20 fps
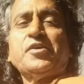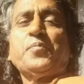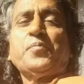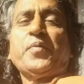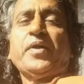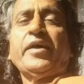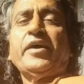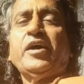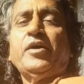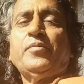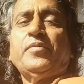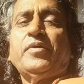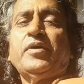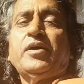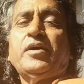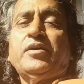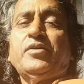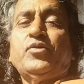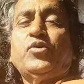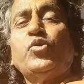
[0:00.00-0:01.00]

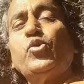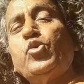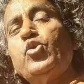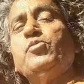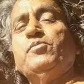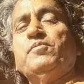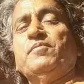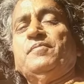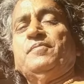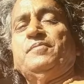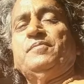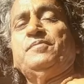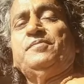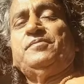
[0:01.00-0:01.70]
pranayama, Hum.